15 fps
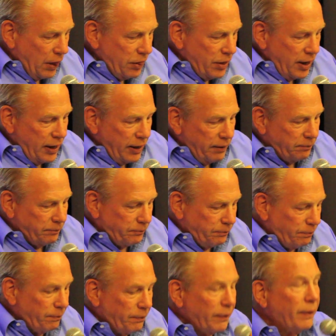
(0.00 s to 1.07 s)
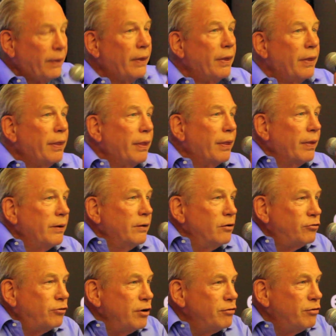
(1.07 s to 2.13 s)
The
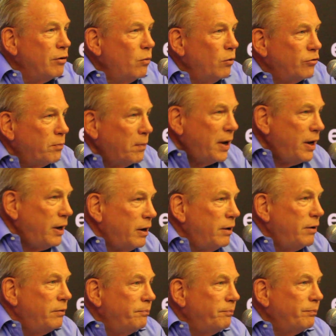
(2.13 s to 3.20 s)
decision was made